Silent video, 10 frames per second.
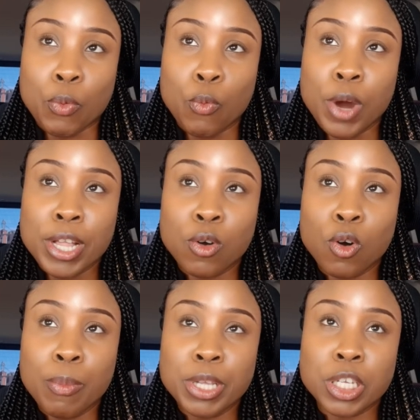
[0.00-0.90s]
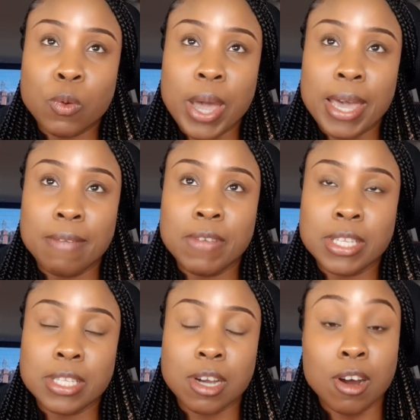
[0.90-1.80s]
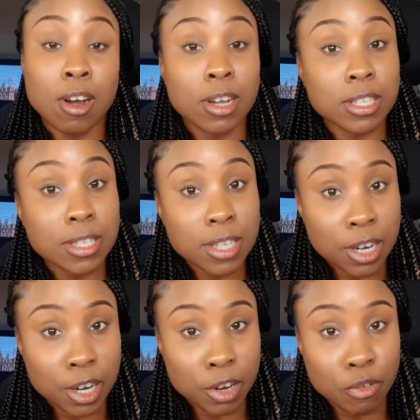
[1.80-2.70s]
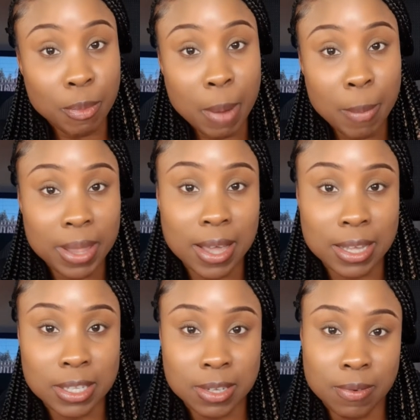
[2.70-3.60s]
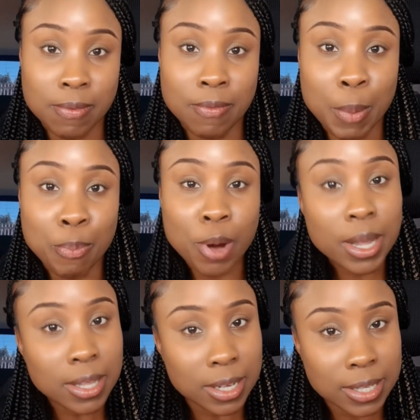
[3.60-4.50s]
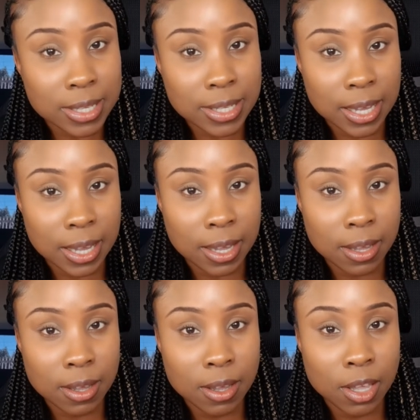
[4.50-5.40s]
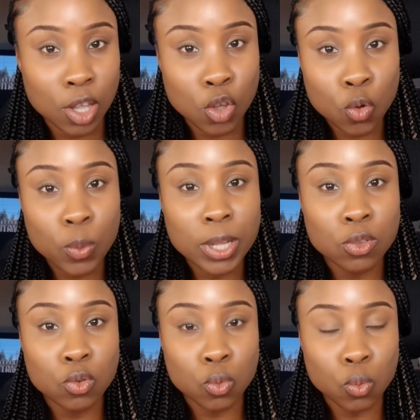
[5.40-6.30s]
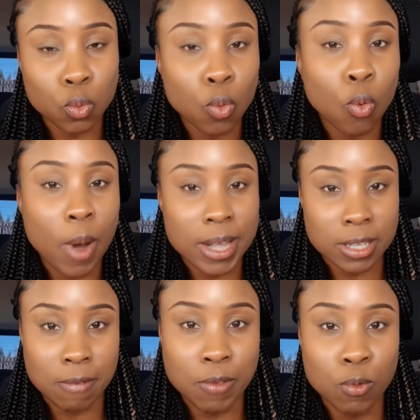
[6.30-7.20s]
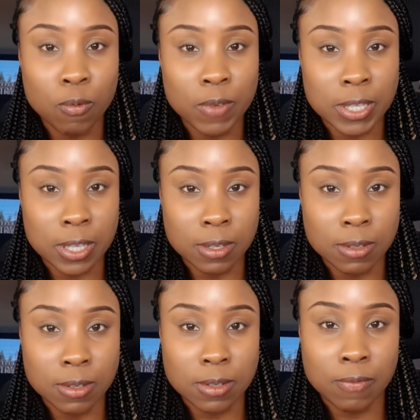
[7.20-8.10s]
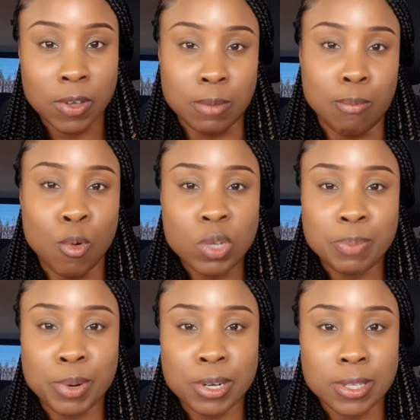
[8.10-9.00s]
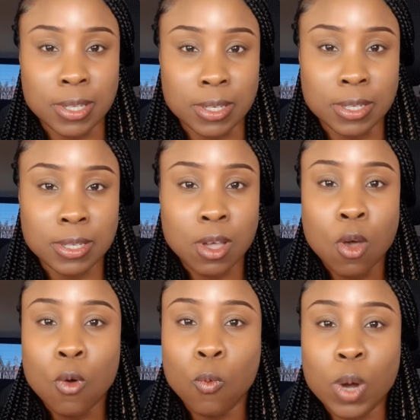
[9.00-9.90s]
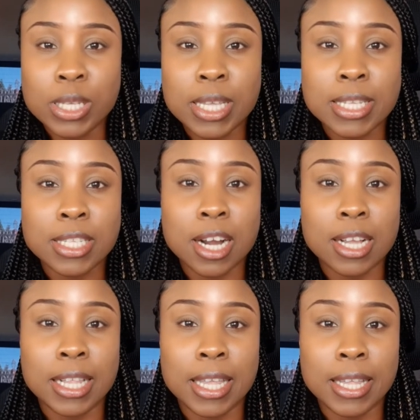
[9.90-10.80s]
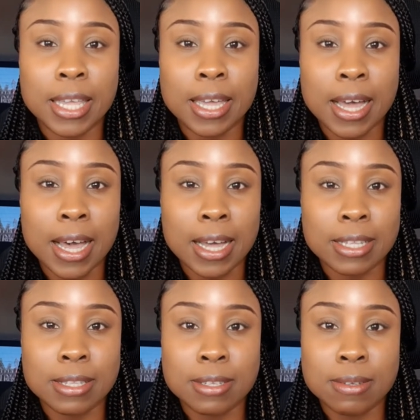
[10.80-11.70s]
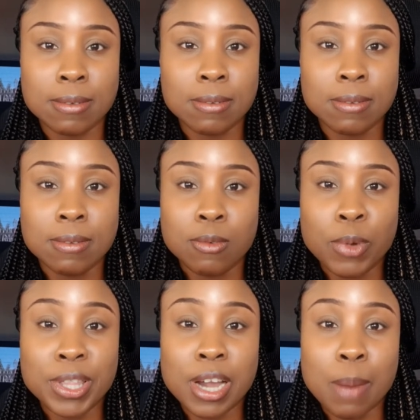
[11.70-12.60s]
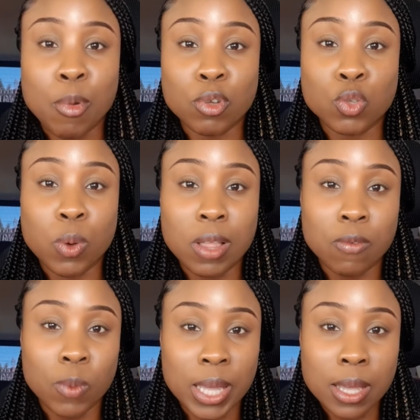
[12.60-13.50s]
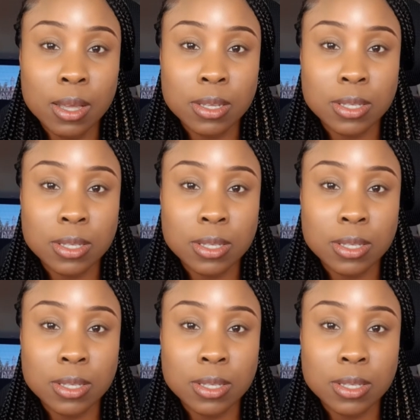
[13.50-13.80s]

where the OBGYN visits are concerned, remember that for pregnancy, you will do quite a few visits. But most persons, once they start clinic at when they're about 12 weeks,